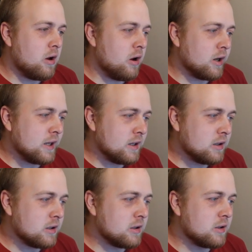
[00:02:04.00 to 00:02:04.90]

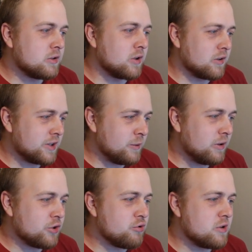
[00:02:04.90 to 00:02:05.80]
Okay, so you can see where
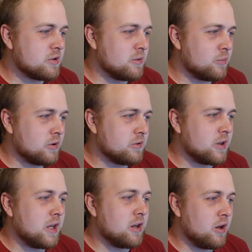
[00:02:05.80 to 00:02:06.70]
the tree stump was,
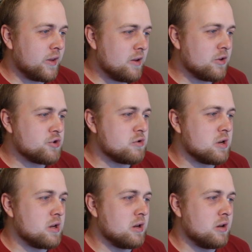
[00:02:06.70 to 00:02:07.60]
and they cut down the
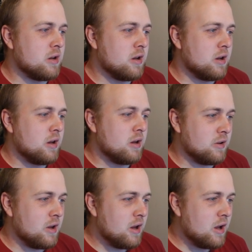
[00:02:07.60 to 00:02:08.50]
tree.
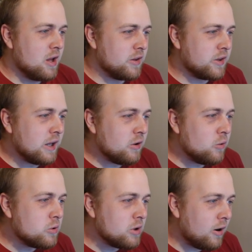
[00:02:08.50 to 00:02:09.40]
Did they
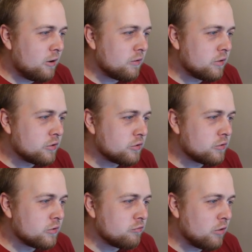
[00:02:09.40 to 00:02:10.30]
lose half of
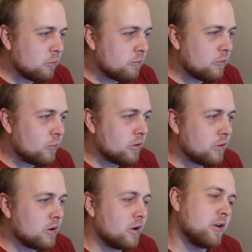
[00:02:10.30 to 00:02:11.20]
the rope for one of
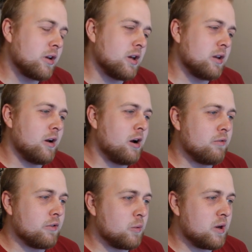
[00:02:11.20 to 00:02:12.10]
the... Oh, okay,
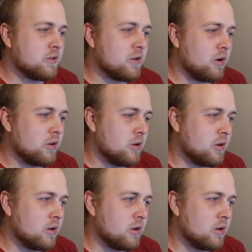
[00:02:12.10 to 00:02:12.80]
half the swing's gone.